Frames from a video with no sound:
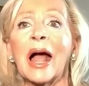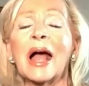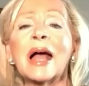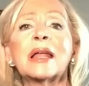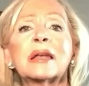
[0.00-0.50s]

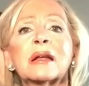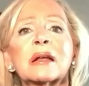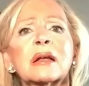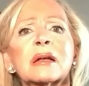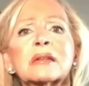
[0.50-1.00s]
And
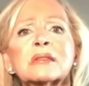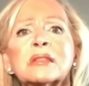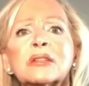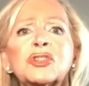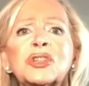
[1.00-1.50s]

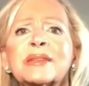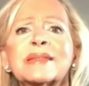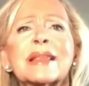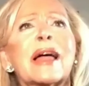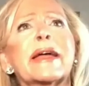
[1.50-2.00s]
so she's
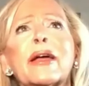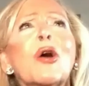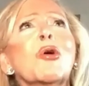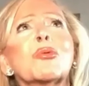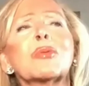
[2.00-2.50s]
like,
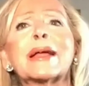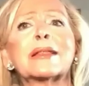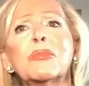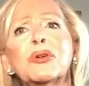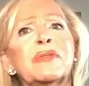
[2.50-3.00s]
oh, like
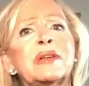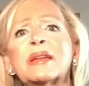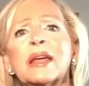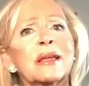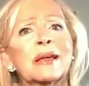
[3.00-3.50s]
the movie
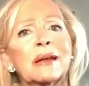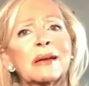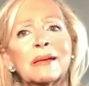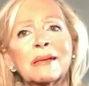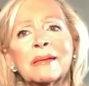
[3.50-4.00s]
Taken.
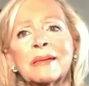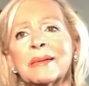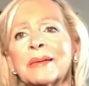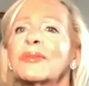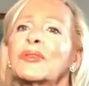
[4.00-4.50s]

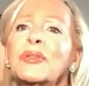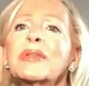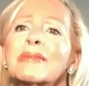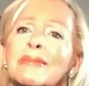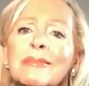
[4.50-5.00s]
So
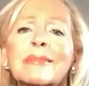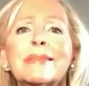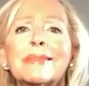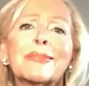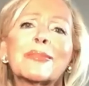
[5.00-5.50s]
this
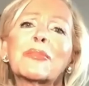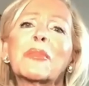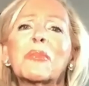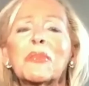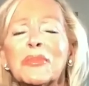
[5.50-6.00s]

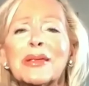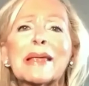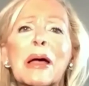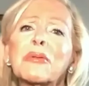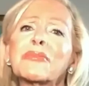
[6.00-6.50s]

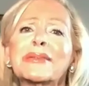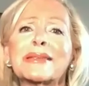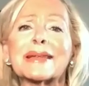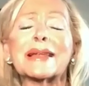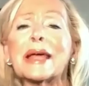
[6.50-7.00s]

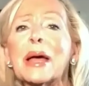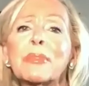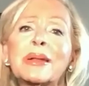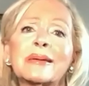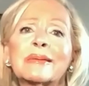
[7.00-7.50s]
obviously
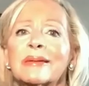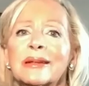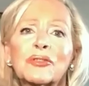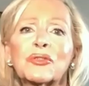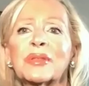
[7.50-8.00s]
happened in
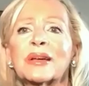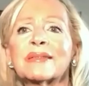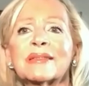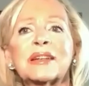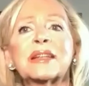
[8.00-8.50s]
like
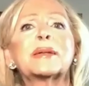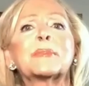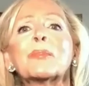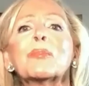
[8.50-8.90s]
2010